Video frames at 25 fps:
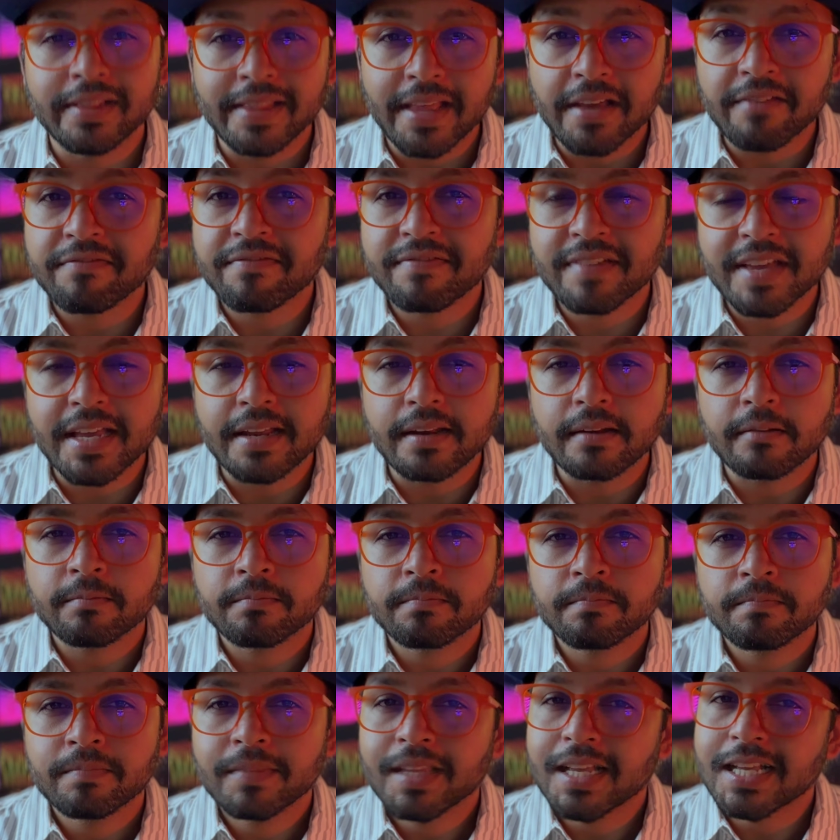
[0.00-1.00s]
they feel,
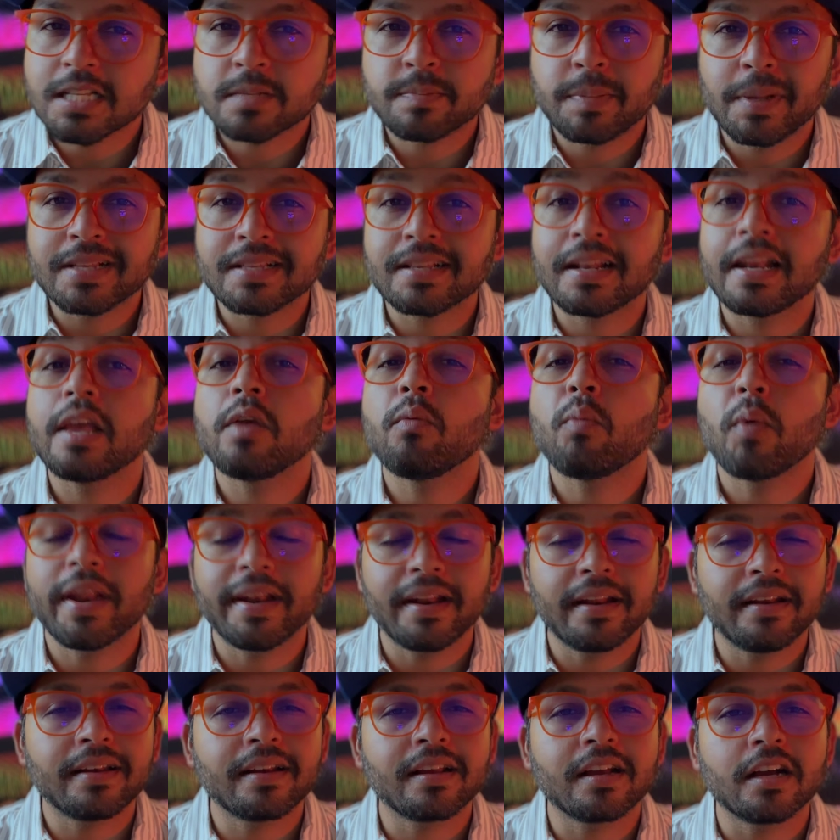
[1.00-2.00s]
especially when
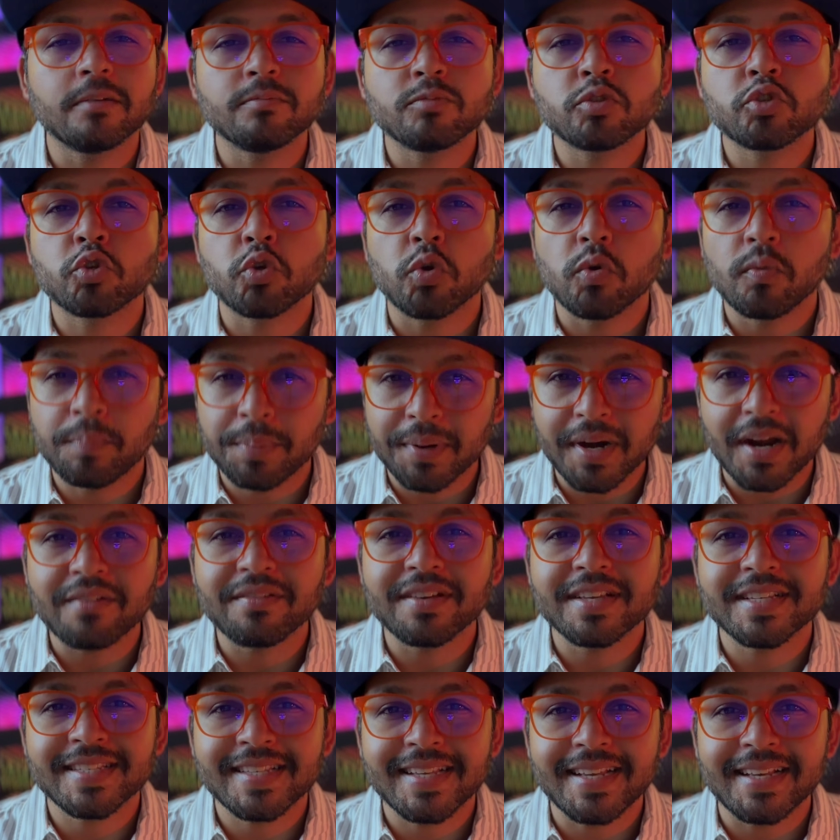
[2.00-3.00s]
it comes to
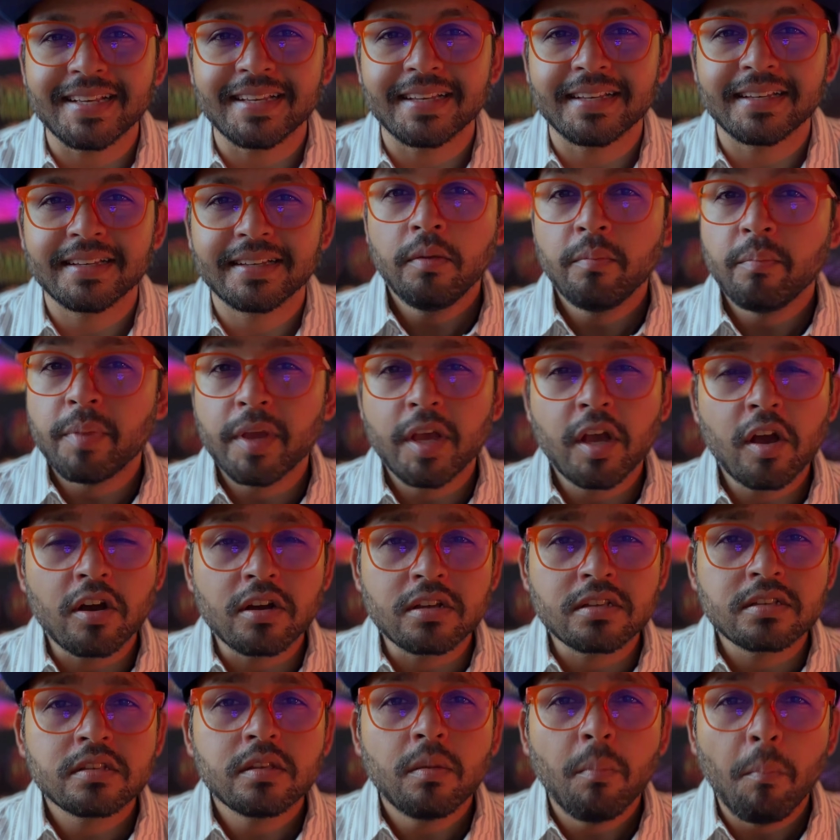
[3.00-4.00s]
privacy.
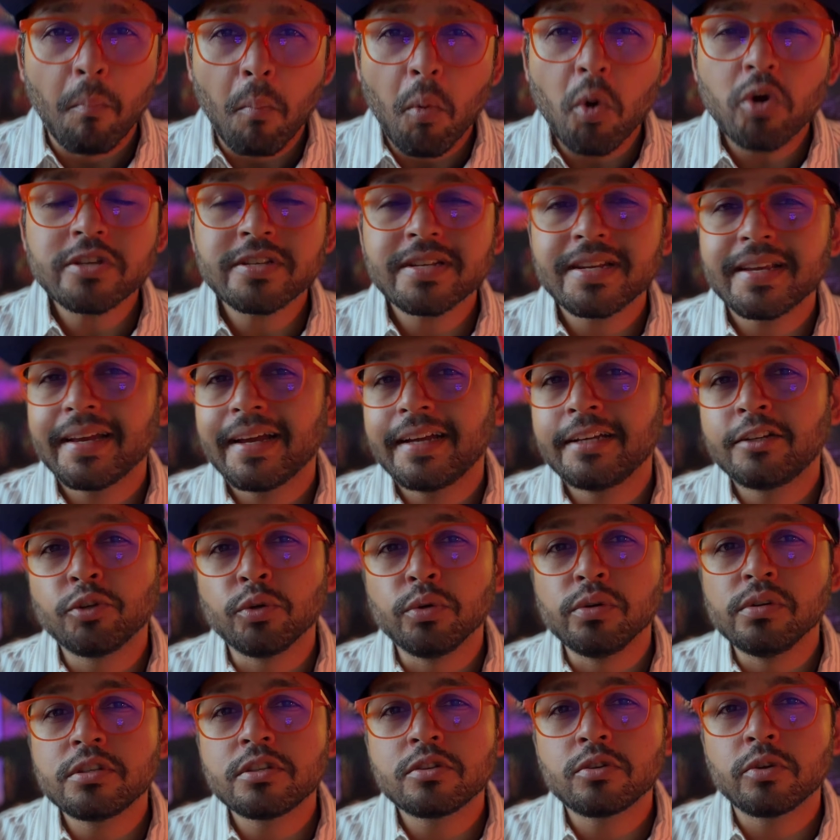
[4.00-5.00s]
Because most AI
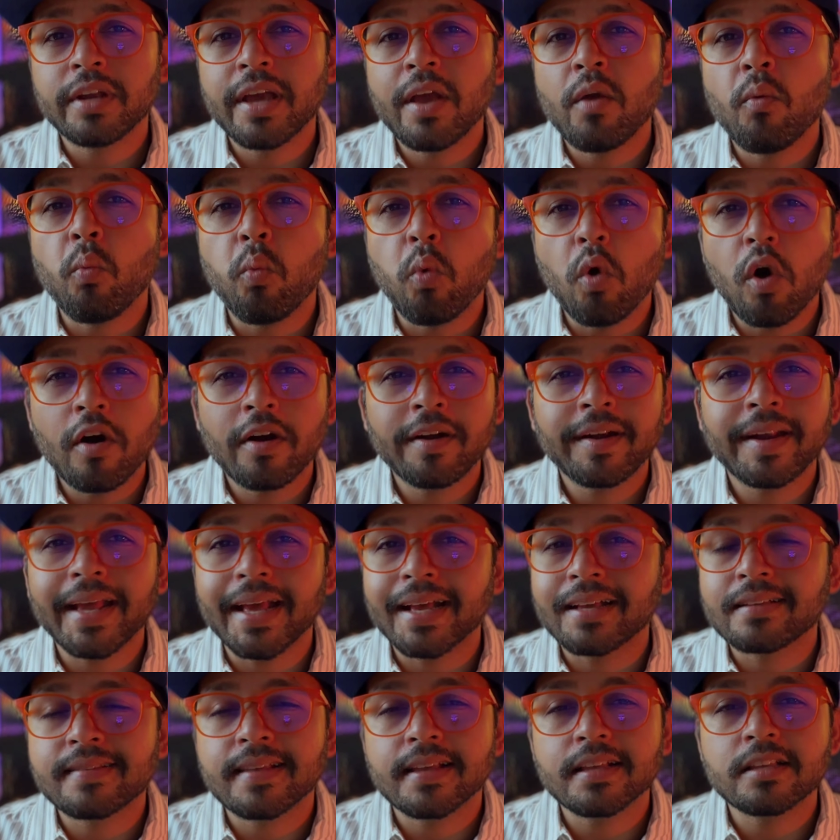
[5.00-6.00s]
tools today want
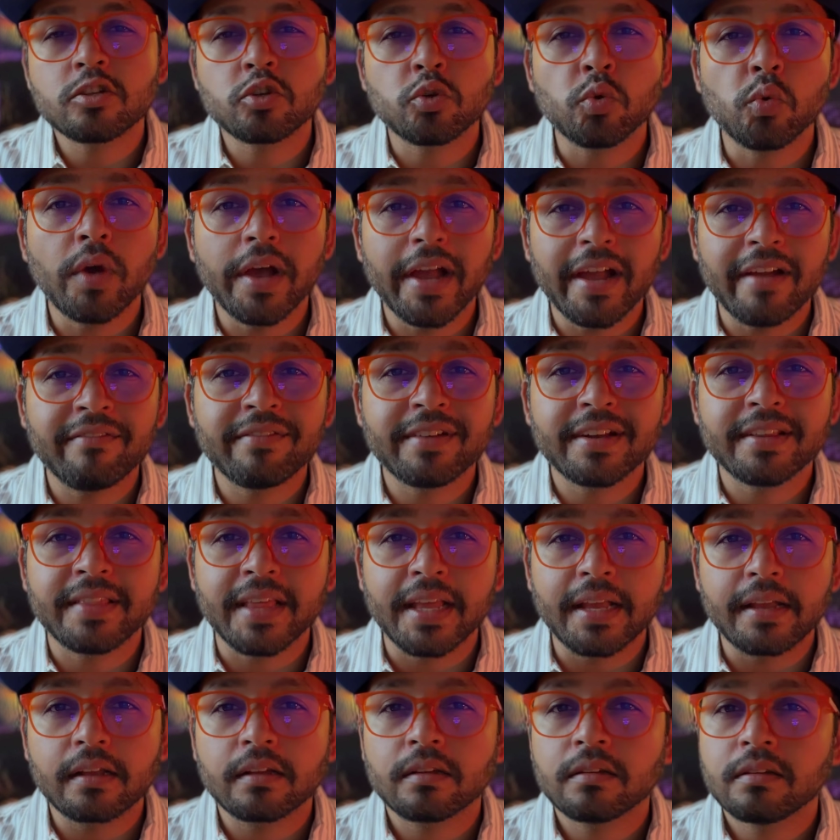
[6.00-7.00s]
access to everything: